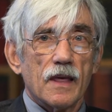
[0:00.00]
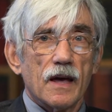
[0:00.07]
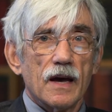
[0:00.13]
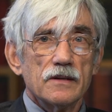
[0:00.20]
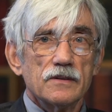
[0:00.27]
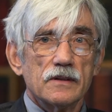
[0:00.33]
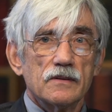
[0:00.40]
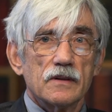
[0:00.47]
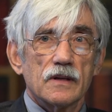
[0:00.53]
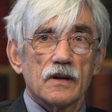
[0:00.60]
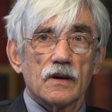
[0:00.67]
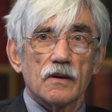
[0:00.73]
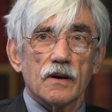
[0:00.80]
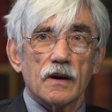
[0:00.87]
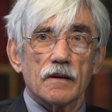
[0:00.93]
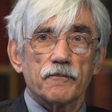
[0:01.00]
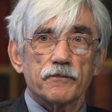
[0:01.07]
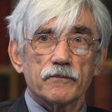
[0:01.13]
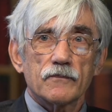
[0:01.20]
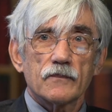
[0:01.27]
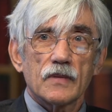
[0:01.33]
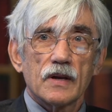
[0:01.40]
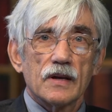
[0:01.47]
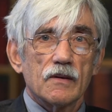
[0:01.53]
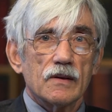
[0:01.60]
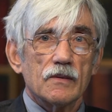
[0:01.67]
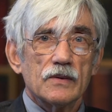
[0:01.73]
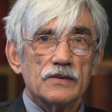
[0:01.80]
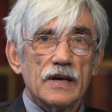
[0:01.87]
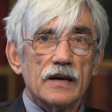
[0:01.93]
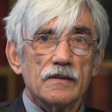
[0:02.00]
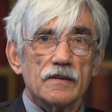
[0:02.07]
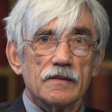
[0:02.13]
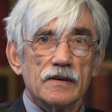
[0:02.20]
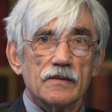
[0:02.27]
I said, was that?